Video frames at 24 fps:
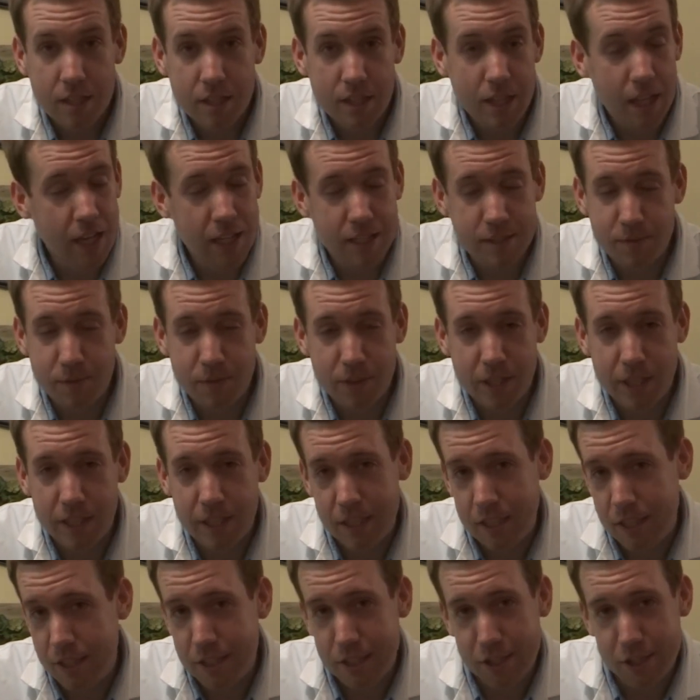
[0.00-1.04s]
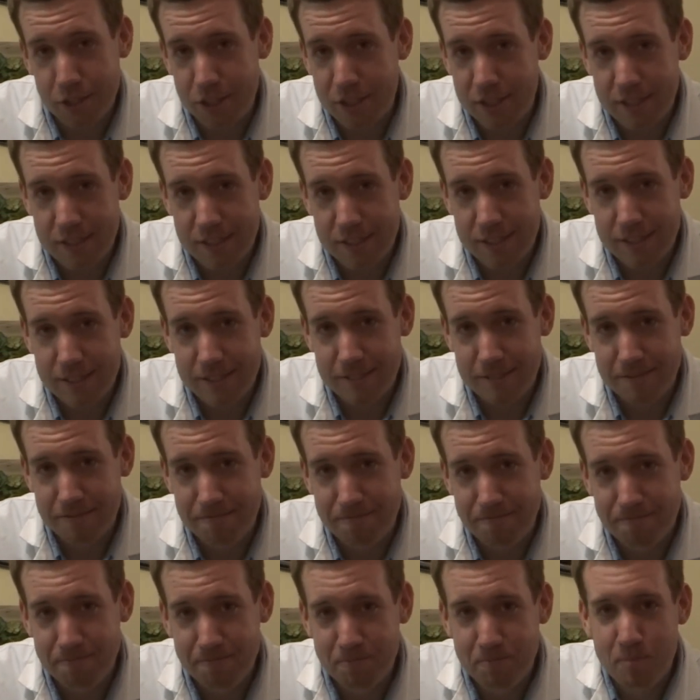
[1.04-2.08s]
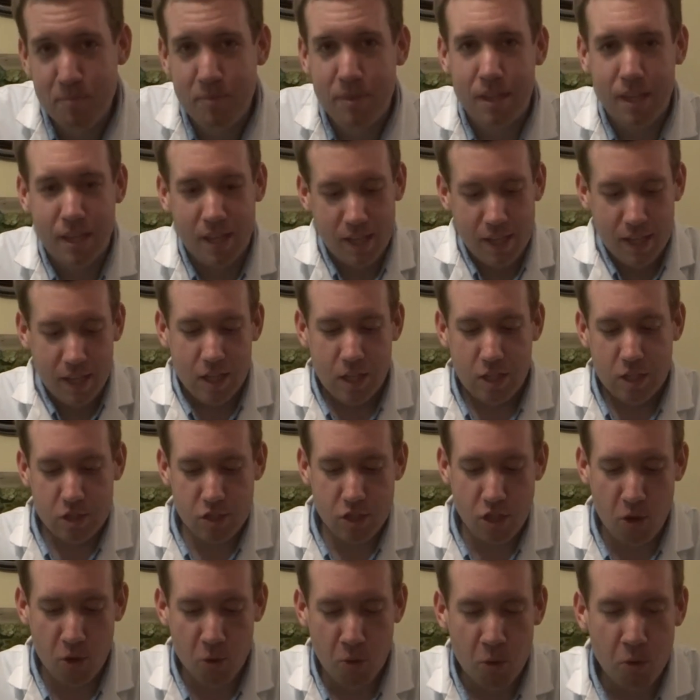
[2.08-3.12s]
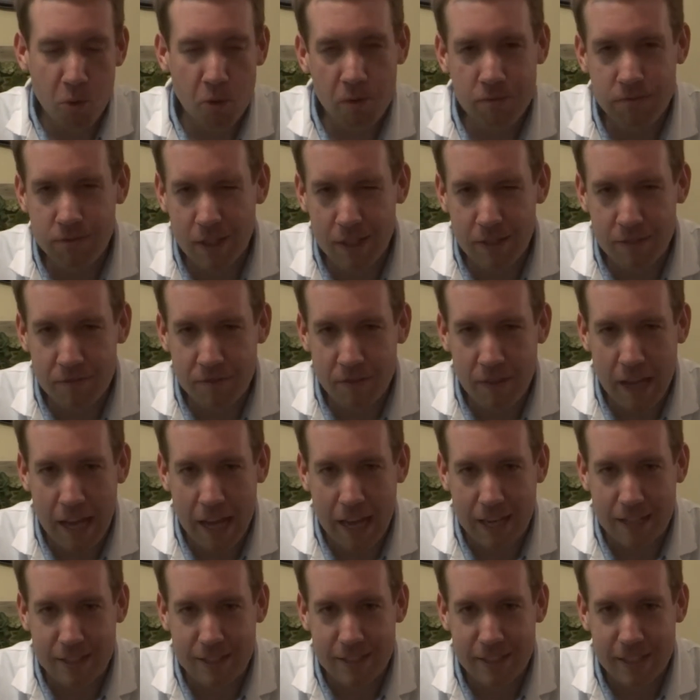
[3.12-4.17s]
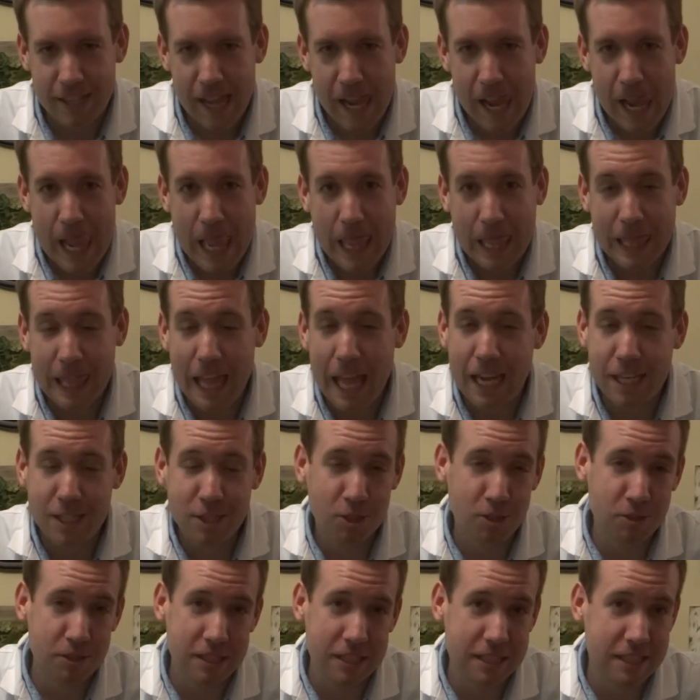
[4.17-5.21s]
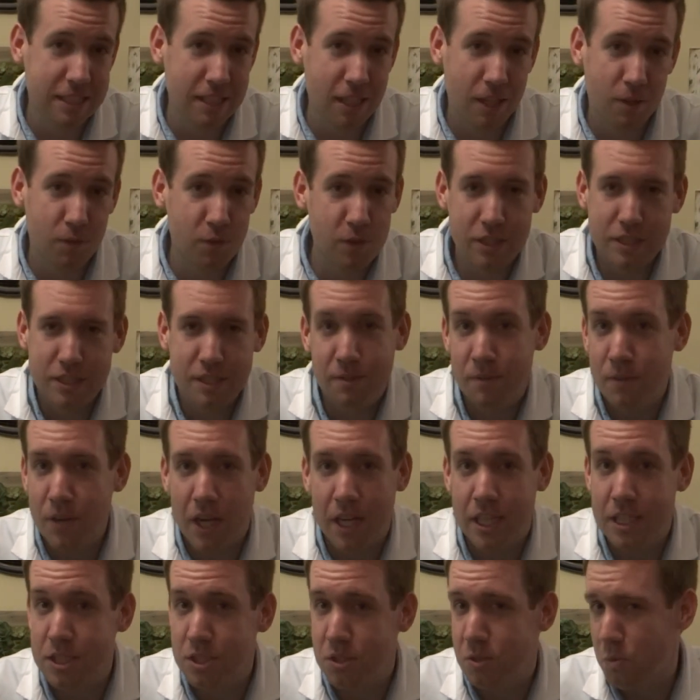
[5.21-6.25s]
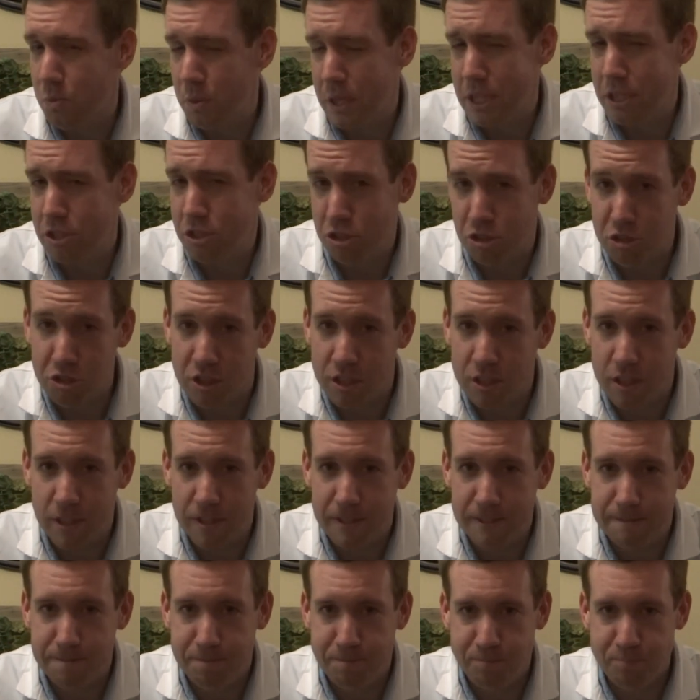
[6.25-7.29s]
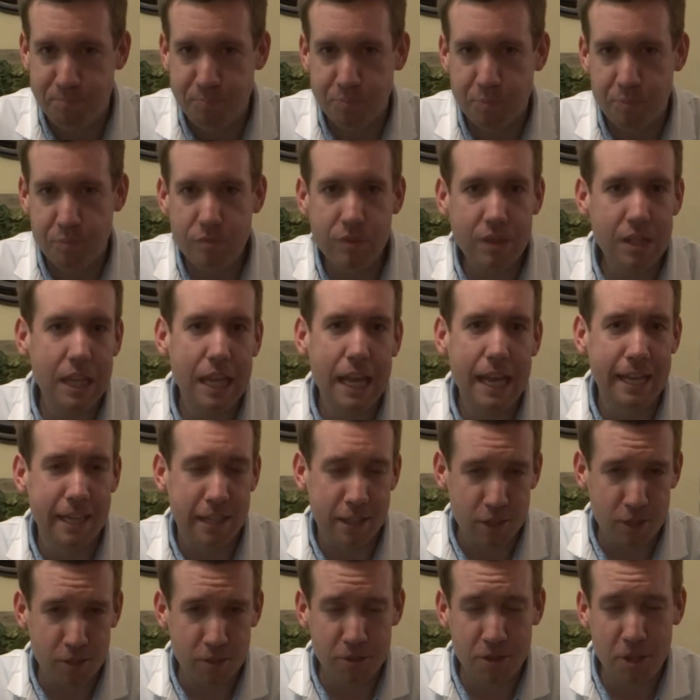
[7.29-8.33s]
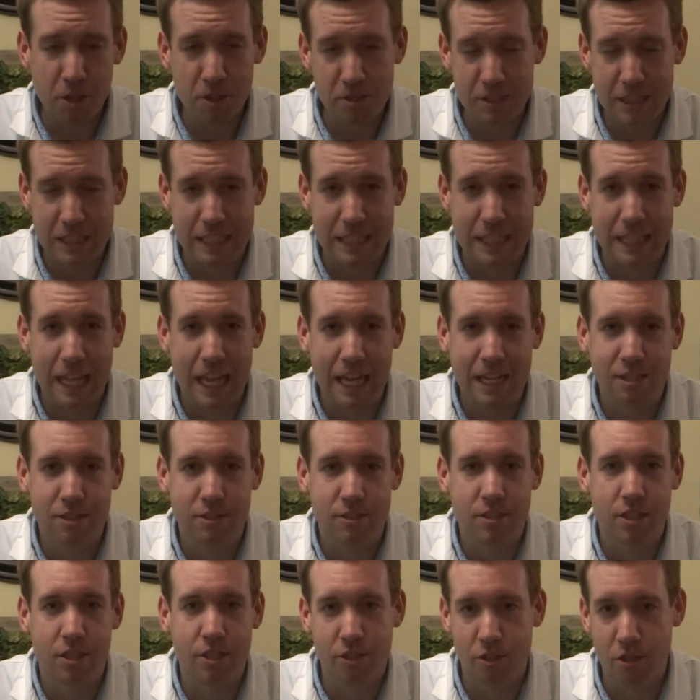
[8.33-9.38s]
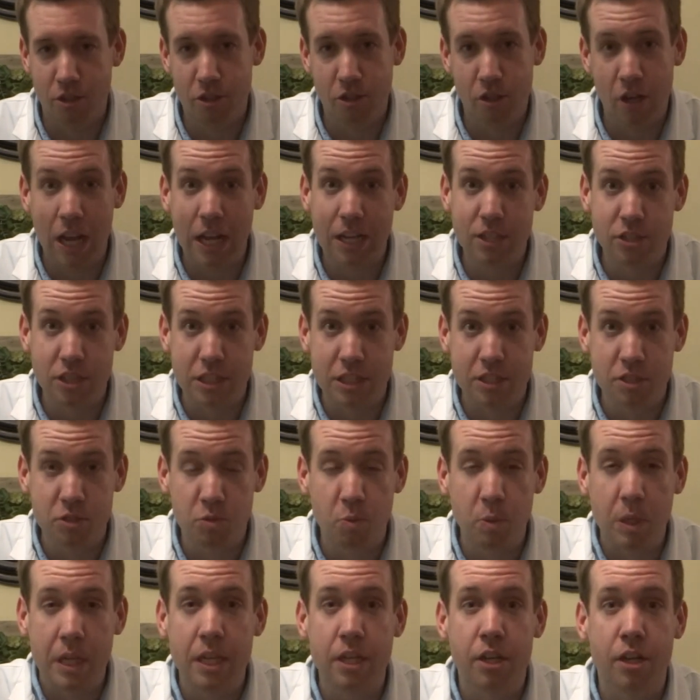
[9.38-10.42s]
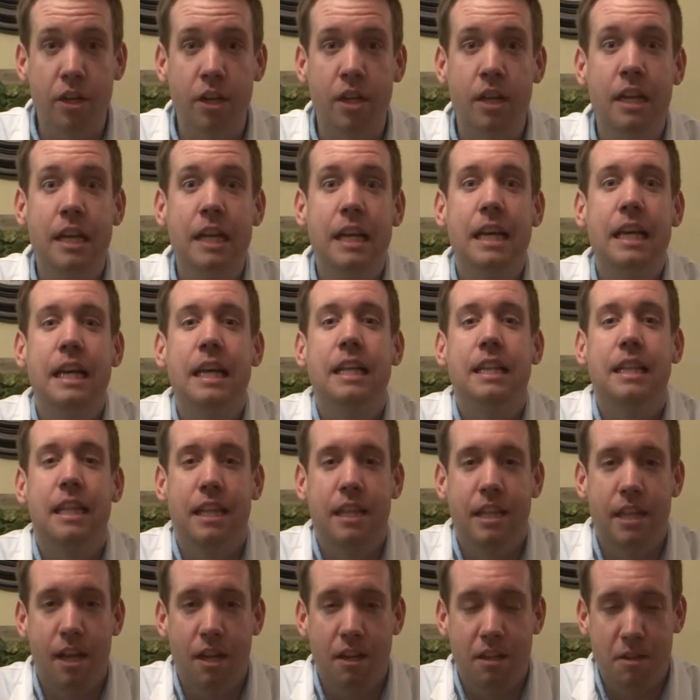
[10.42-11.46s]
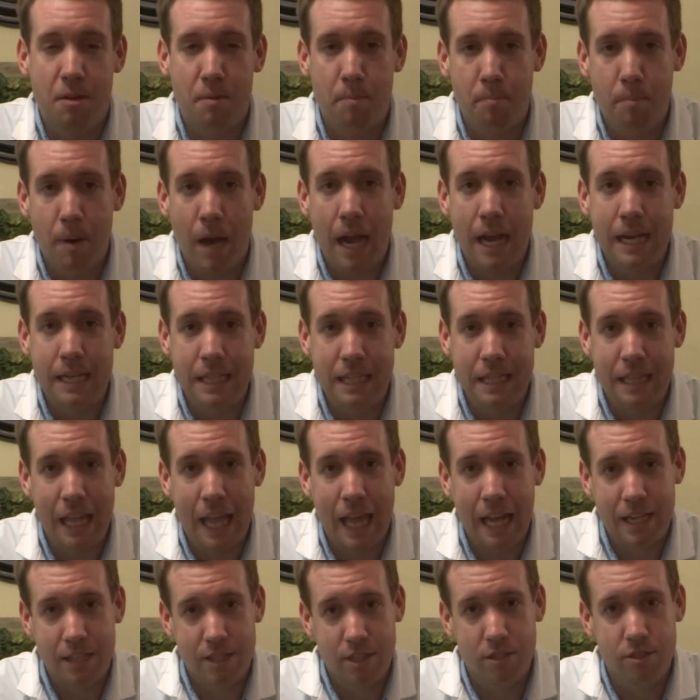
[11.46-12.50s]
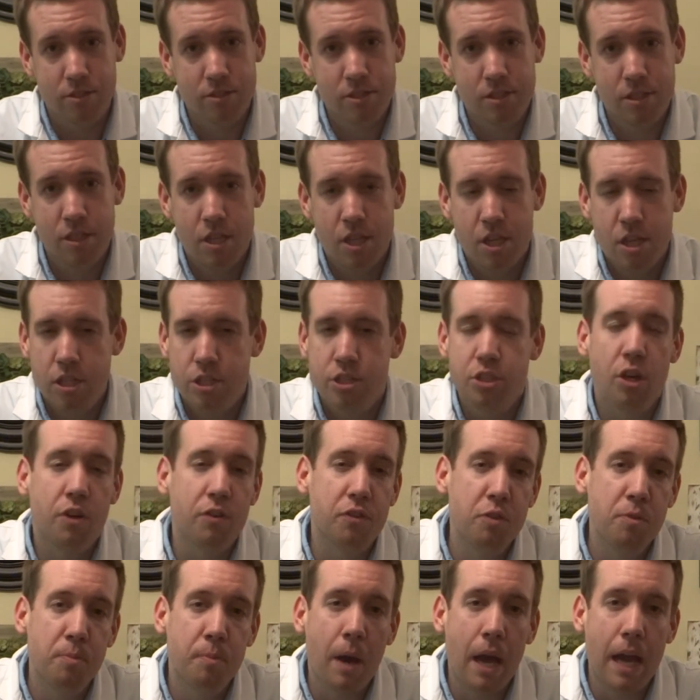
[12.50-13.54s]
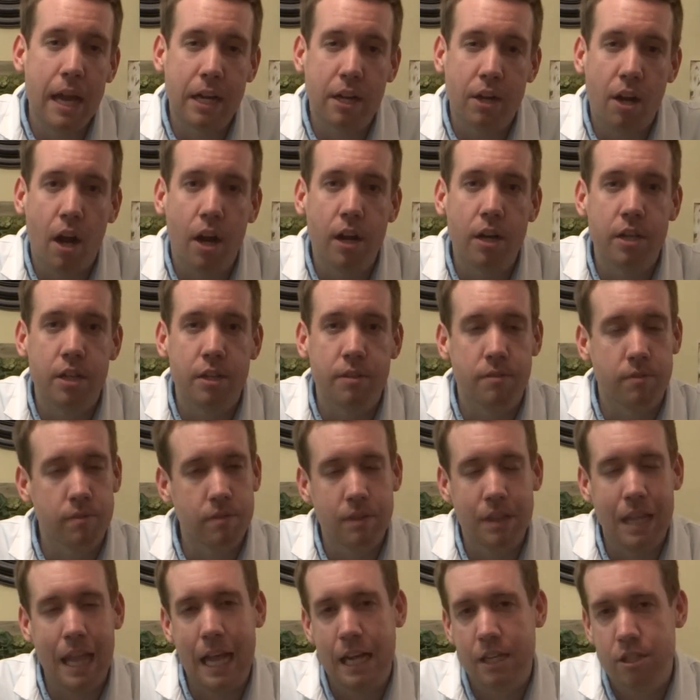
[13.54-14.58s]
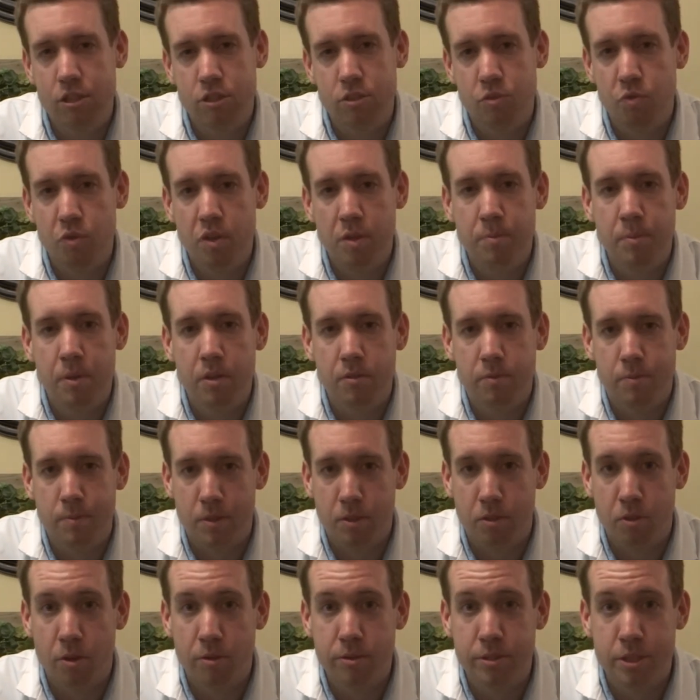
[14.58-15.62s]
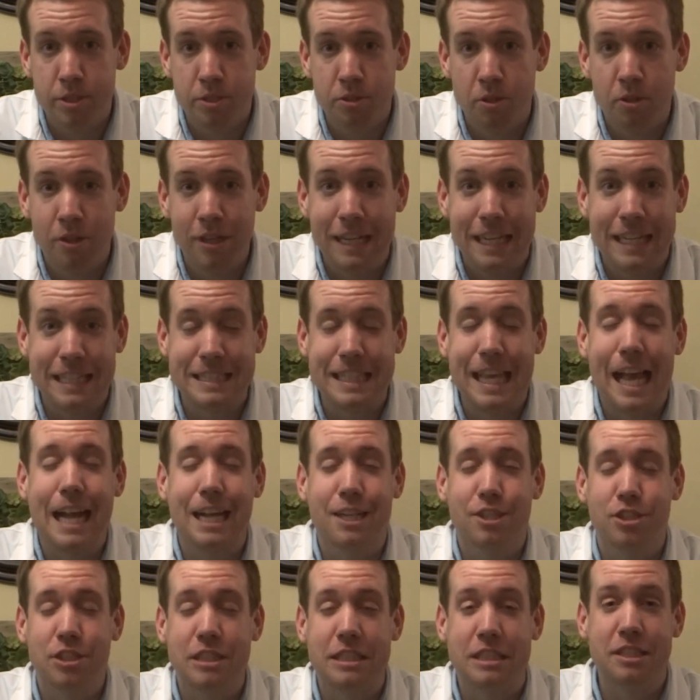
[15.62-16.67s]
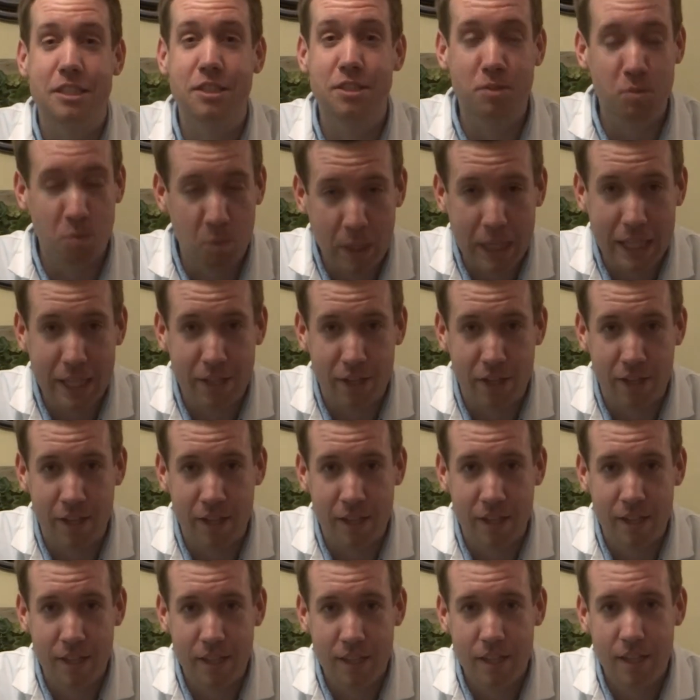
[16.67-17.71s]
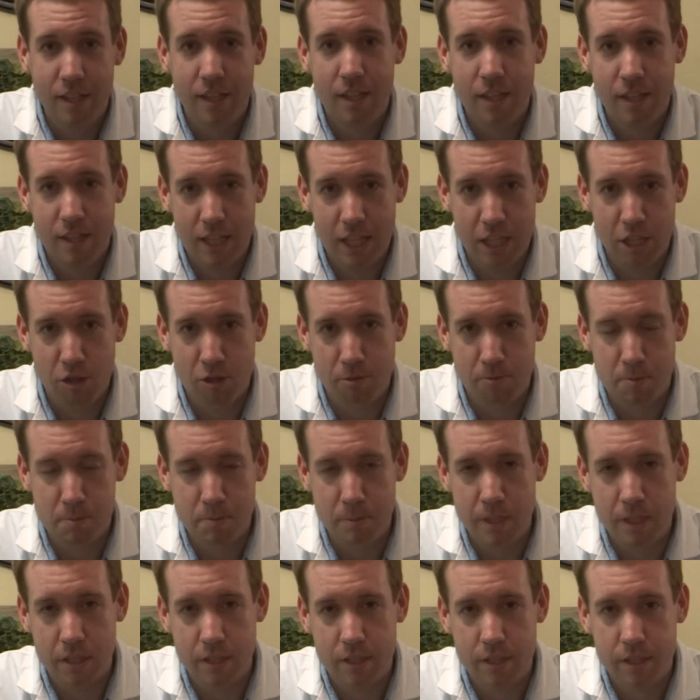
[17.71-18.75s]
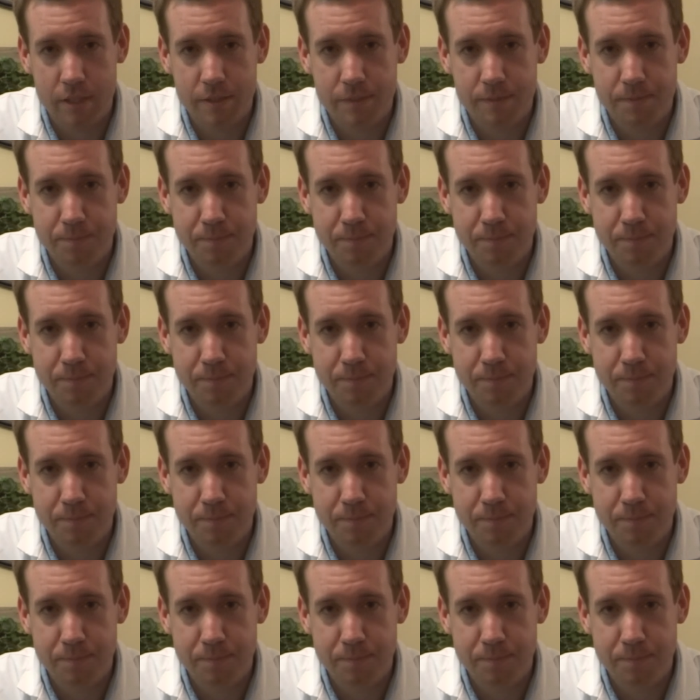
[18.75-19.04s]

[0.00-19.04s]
That is freaking delicious. So, fun fact, lactose itself isn't a very sweet sugar. And glucose and galactose on their own are actually sweeter than they are combined in lactose. So if you buy a carton of lactose-free milk from the grocery store, it's actually sweeter than normal milk.